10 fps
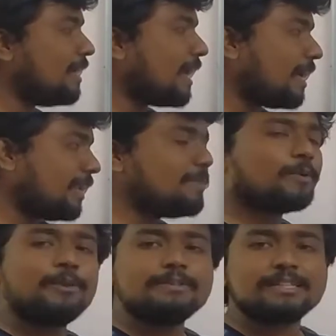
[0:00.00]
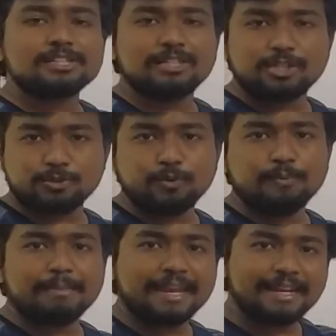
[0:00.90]
and it produces the
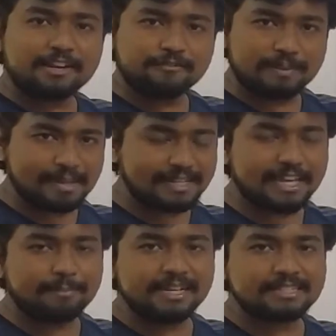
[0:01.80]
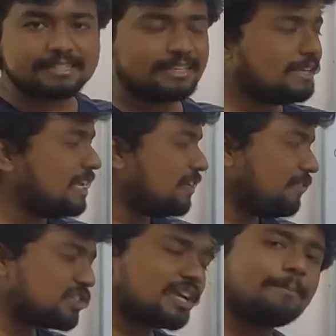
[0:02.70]
two male and female gametes
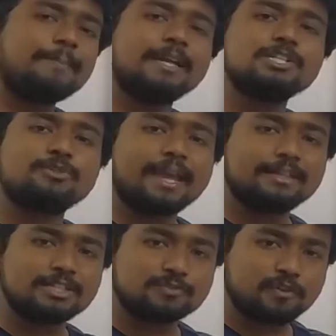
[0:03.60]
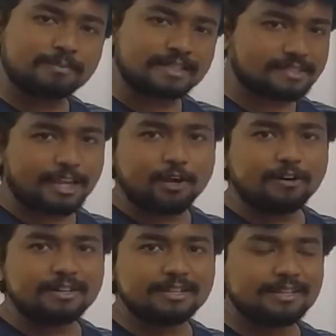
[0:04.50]
which combine together to form the
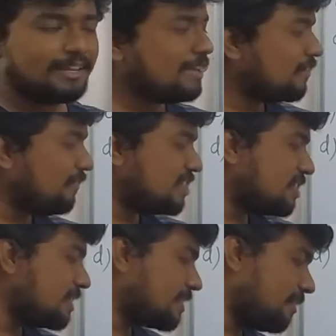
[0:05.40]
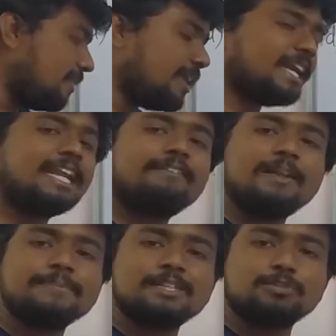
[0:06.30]
zygote, which in turn
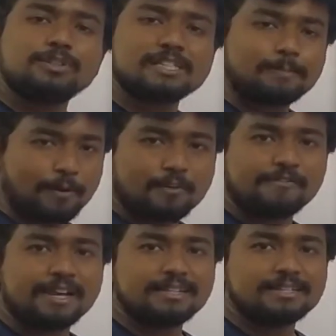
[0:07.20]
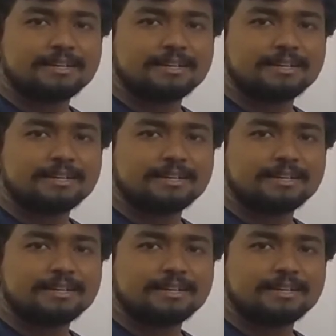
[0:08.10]
develops into the sporophyte,